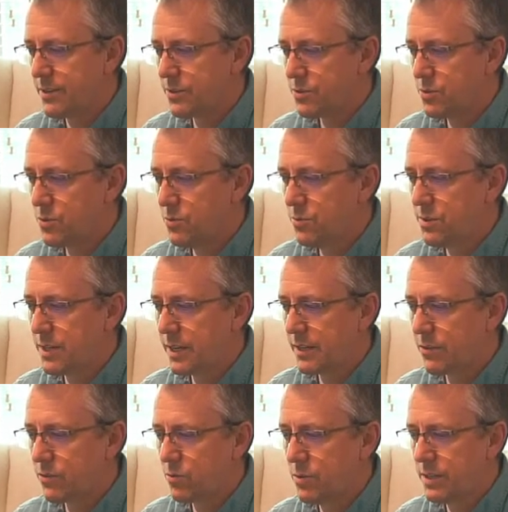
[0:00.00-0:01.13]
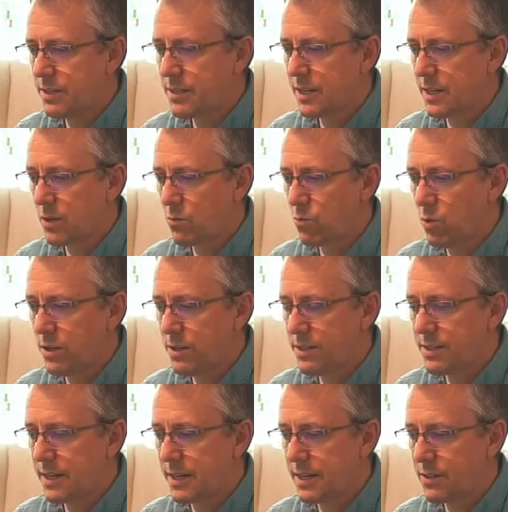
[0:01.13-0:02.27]
two take, three take, one
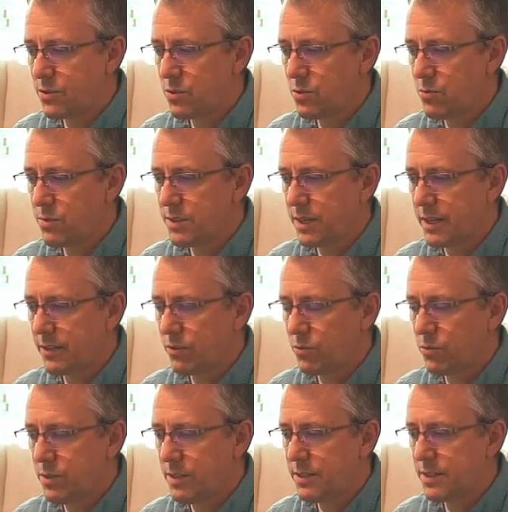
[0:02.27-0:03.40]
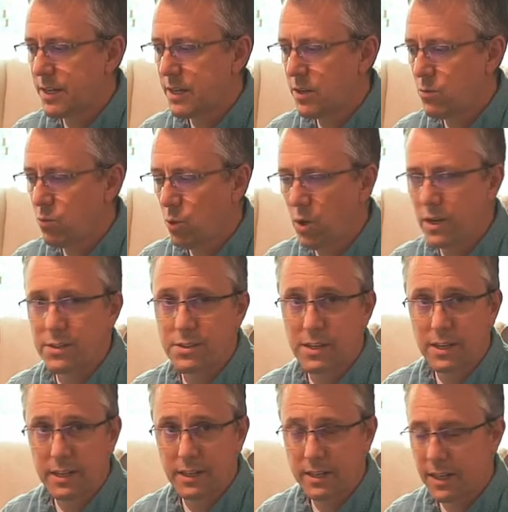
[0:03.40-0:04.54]
take, two take, three take, one.
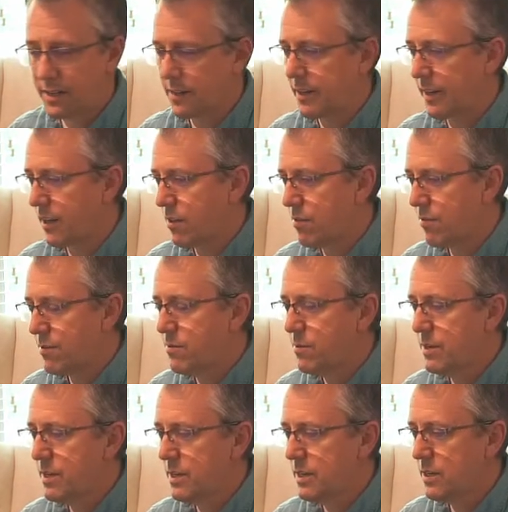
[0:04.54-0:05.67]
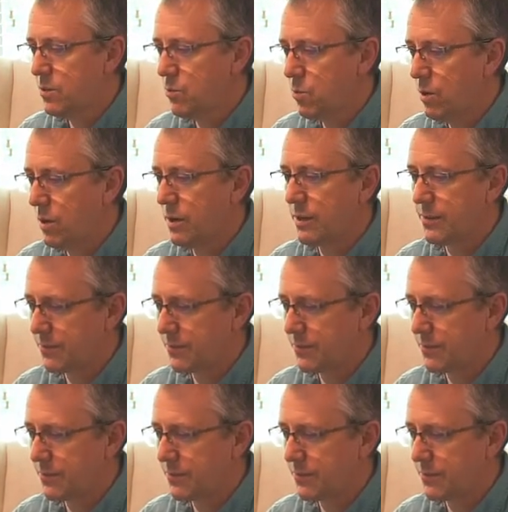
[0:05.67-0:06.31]
Second ending, three, one.